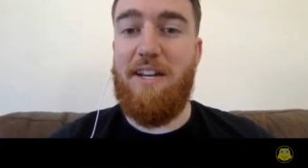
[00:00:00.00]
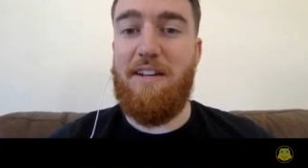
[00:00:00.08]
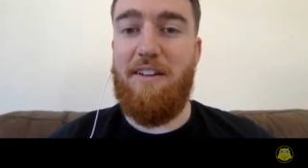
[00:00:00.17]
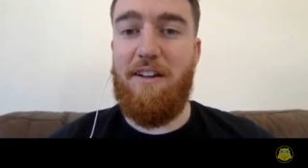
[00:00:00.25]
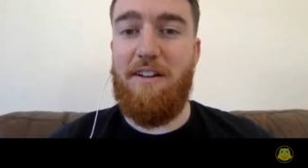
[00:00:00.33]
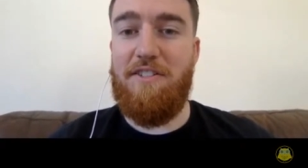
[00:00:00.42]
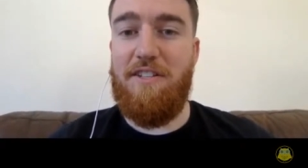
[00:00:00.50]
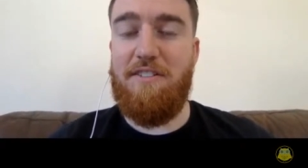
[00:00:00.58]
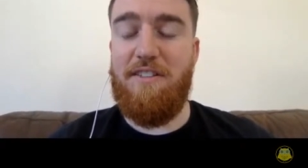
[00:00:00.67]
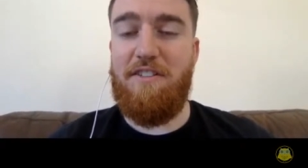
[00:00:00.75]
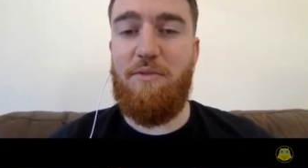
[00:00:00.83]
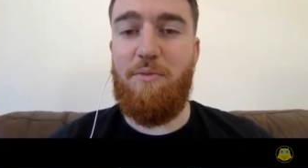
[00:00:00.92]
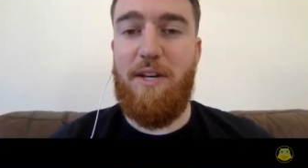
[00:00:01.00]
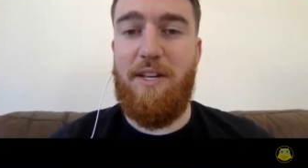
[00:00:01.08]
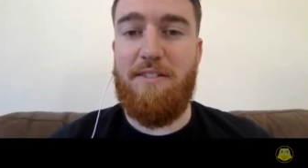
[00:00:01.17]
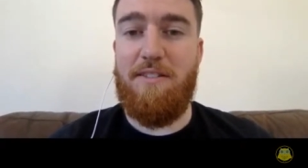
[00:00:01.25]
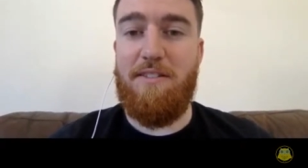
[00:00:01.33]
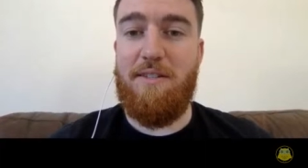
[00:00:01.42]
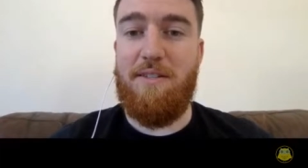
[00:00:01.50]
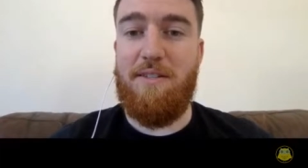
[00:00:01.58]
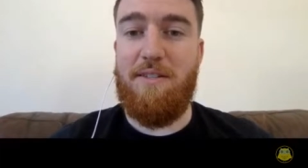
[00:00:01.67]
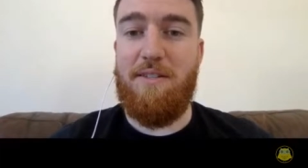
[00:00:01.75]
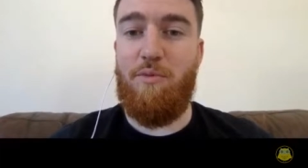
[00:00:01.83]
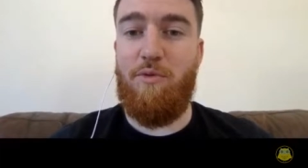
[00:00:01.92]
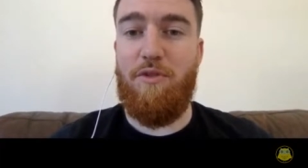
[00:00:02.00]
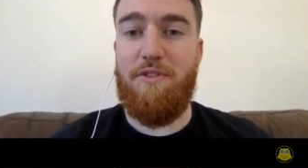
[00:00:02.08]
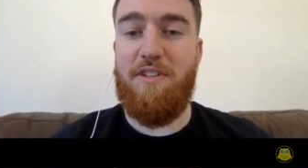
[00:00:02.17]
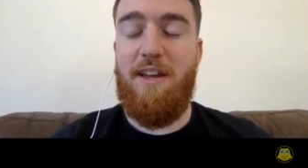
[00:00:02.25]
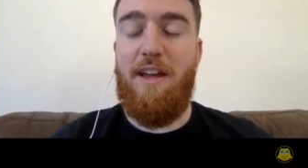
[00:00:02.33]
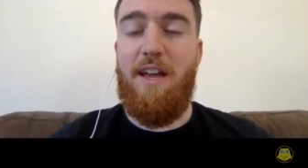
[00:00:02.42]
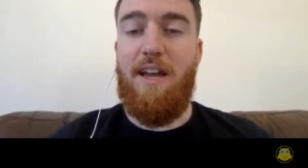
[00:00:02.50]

technologies and new ways to support